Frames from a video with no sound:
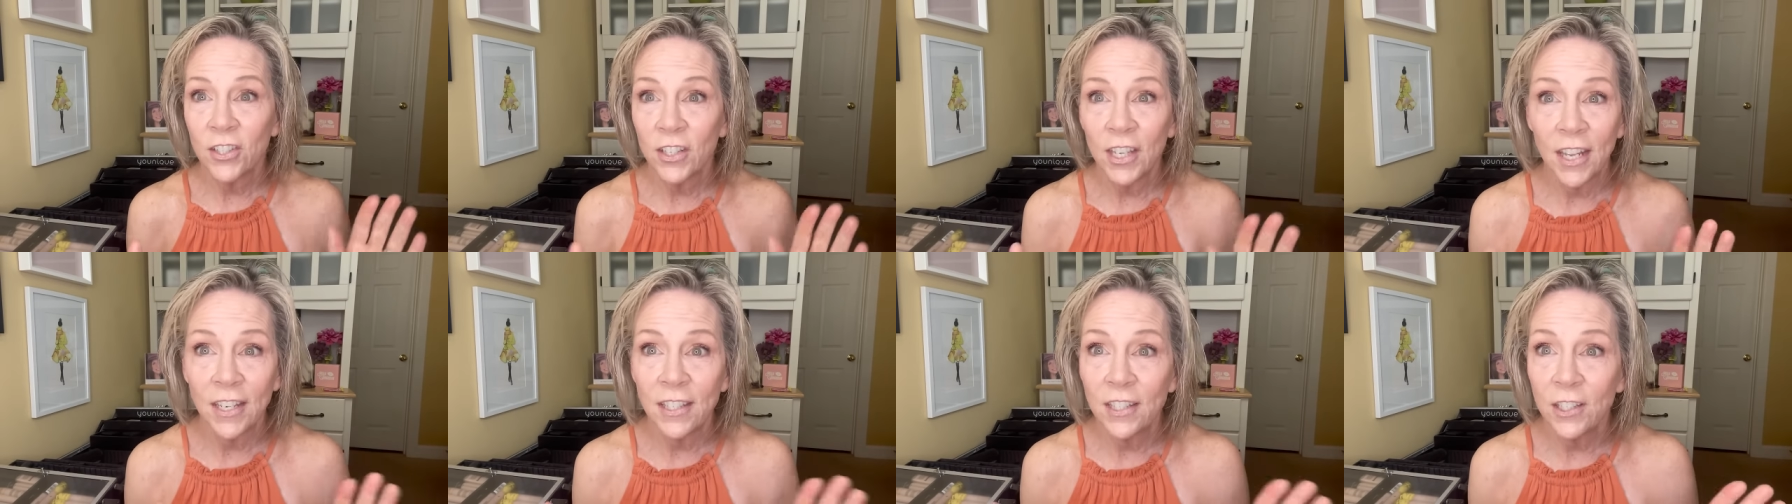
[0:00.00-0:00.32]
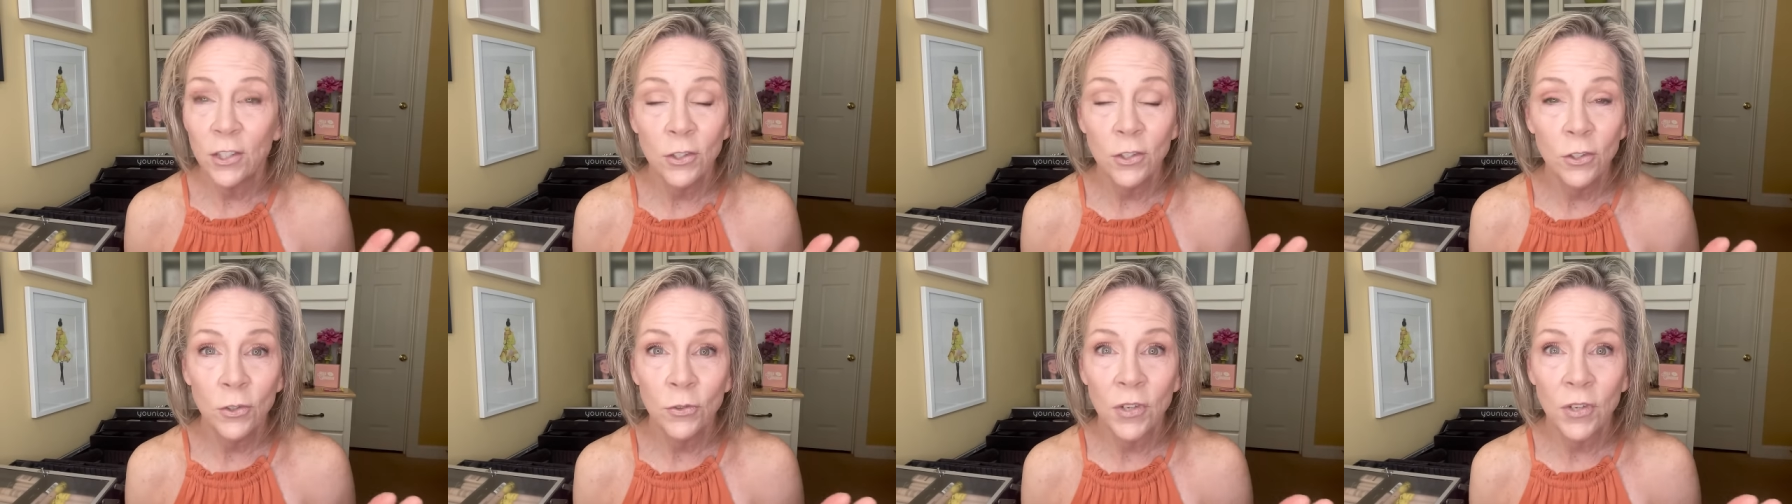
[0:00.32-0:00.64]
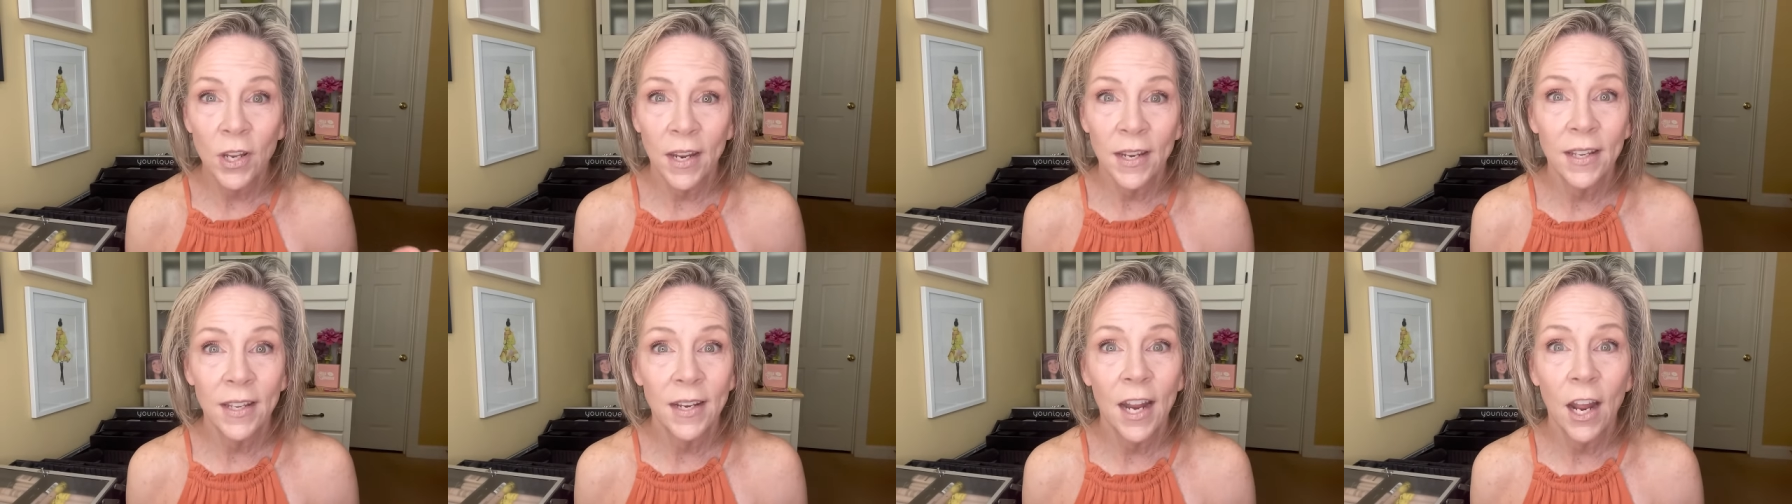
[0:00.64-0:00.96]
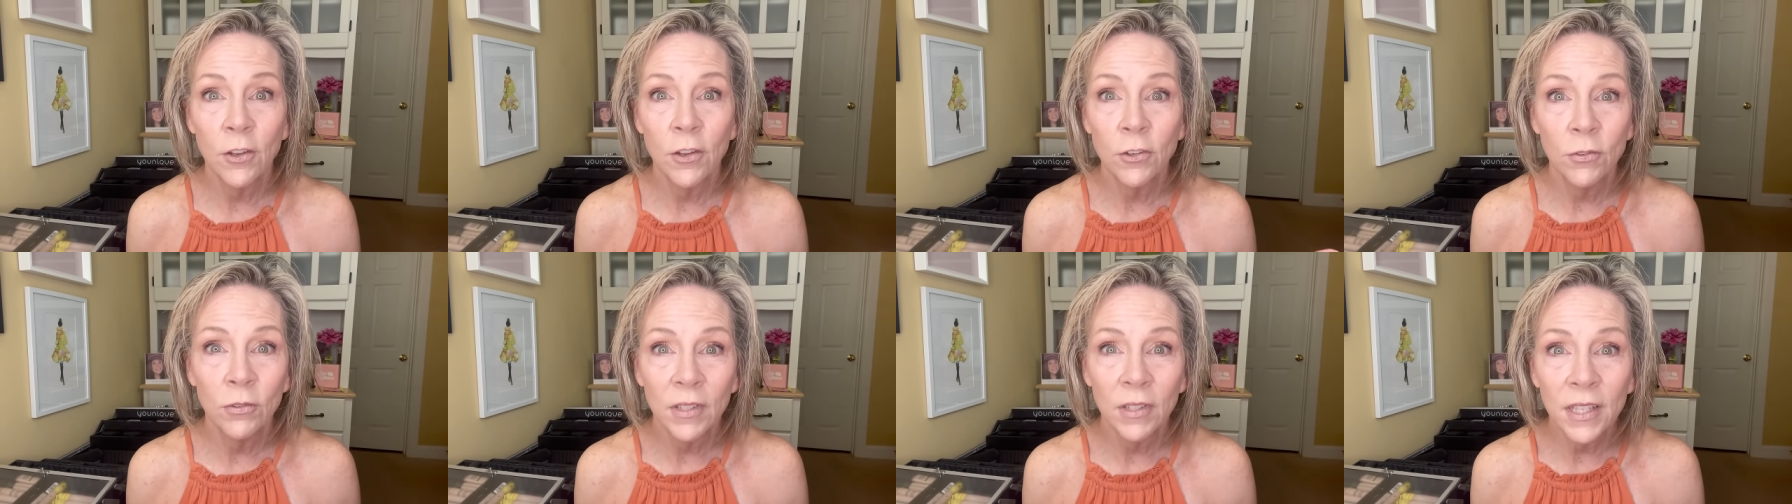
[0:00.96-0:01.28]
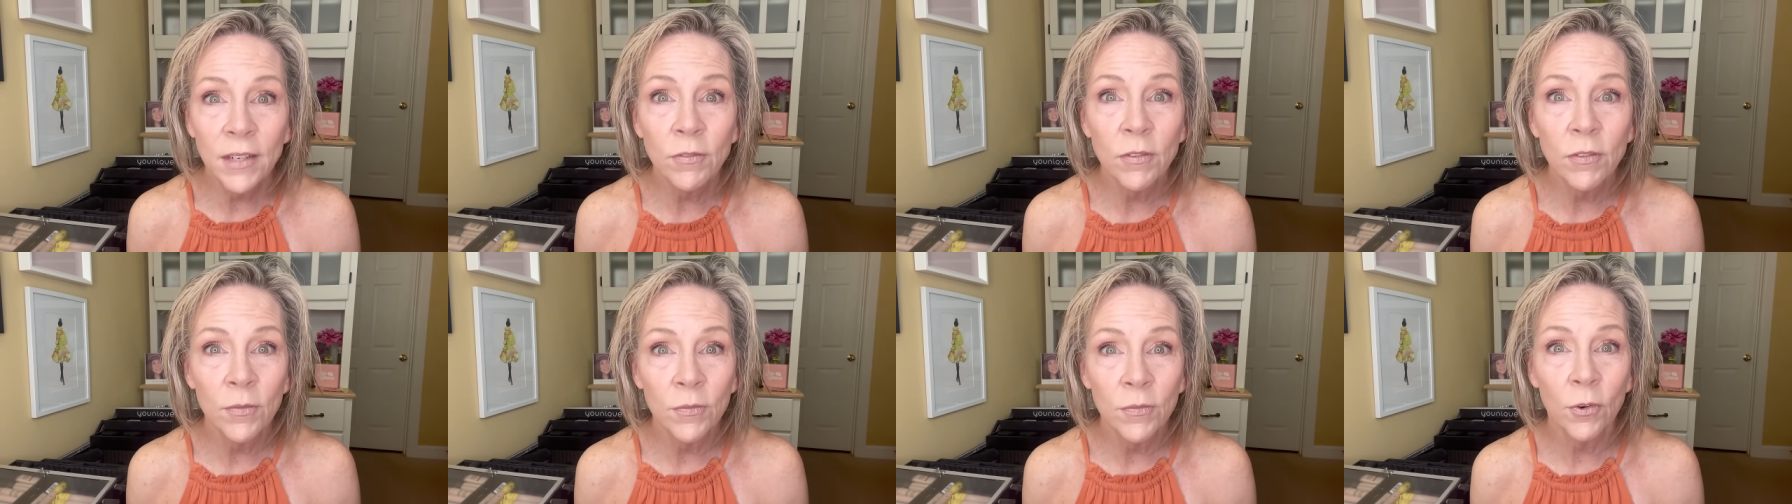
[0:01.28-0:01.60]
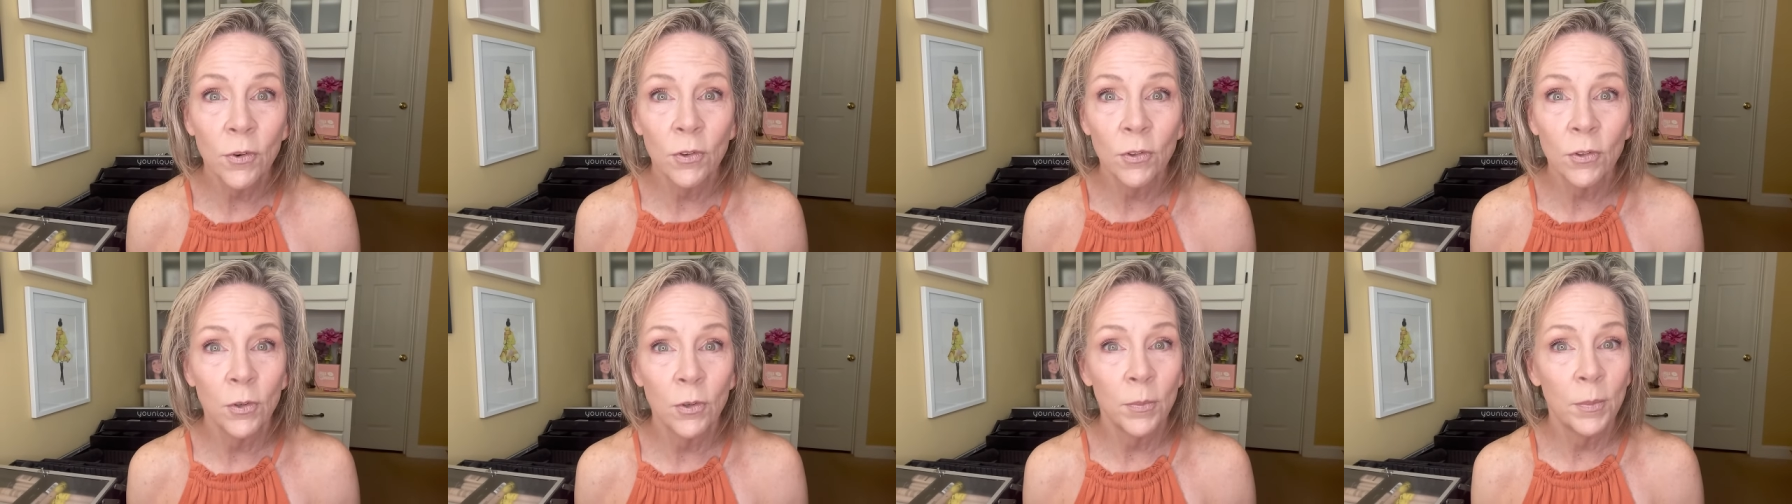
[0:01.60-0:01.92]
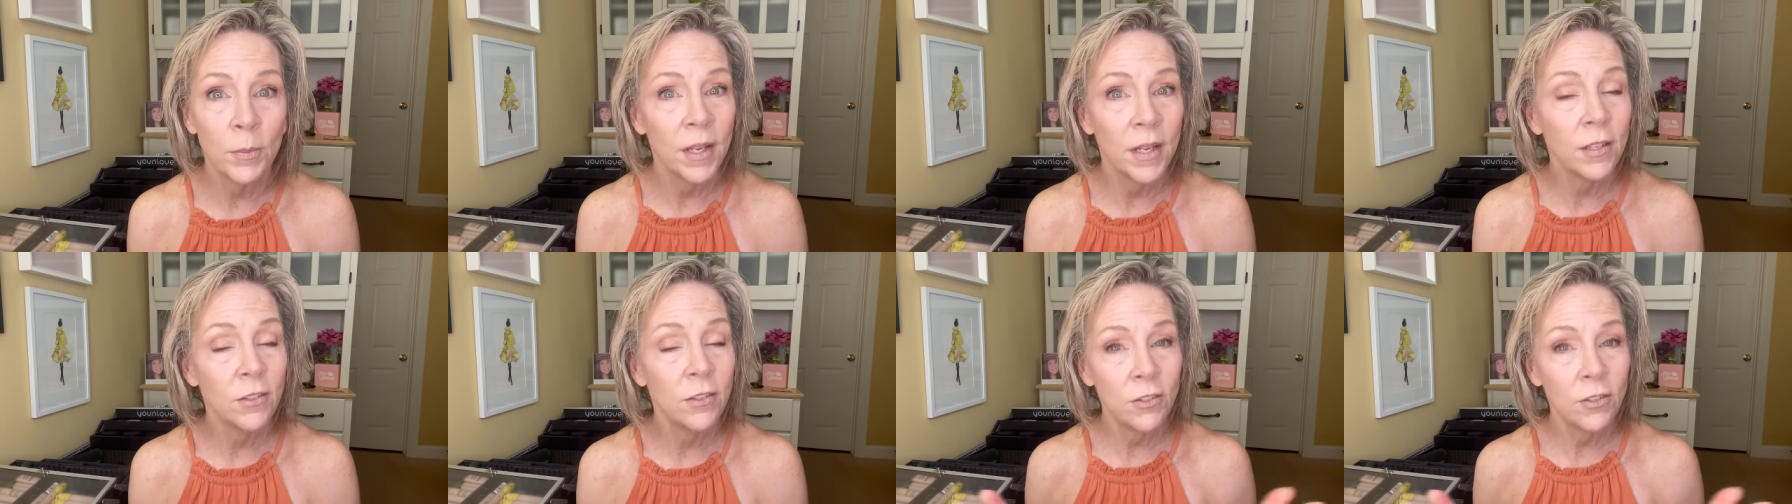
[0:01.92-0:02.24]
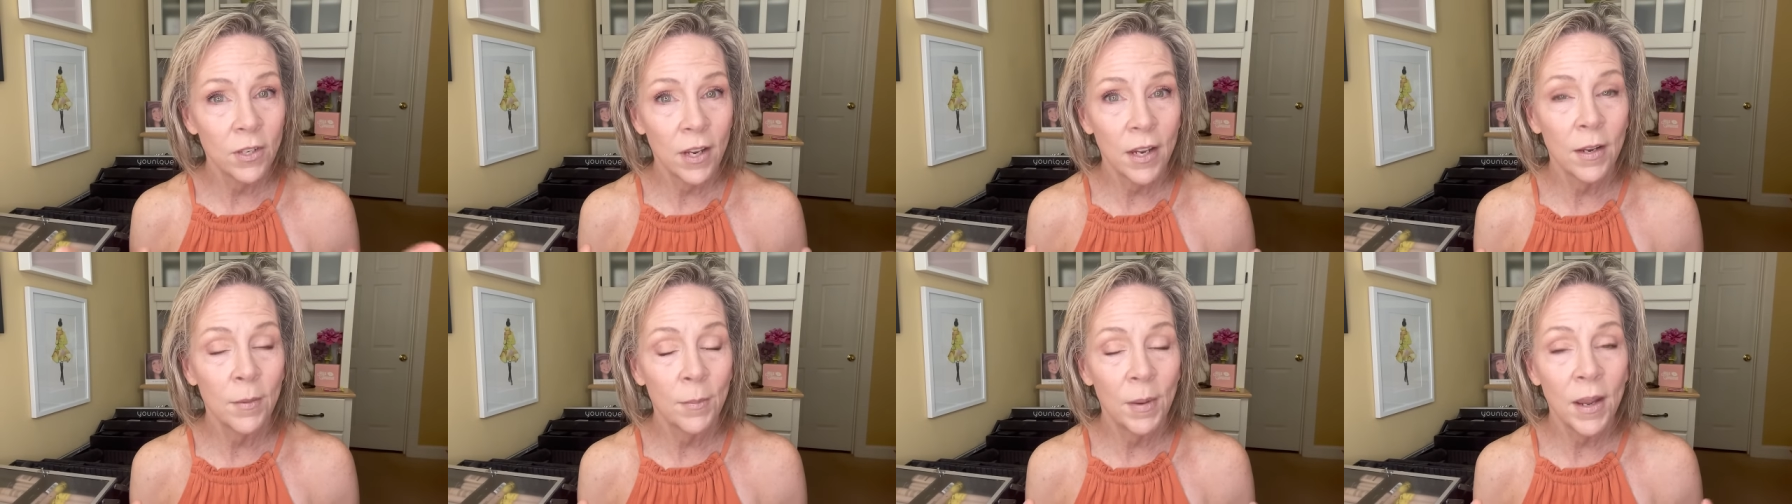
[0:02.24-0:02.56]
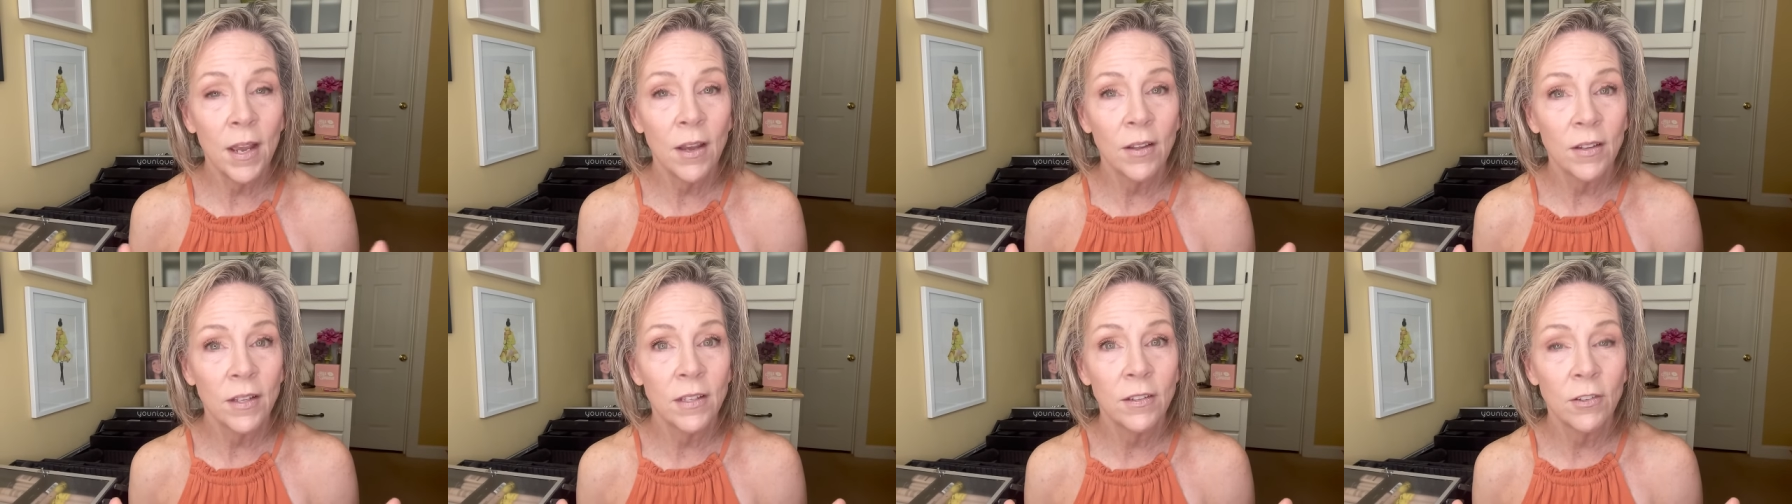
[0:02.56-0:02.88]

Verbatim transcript: And then you take it out, you leave them for a little bit, and you take them out,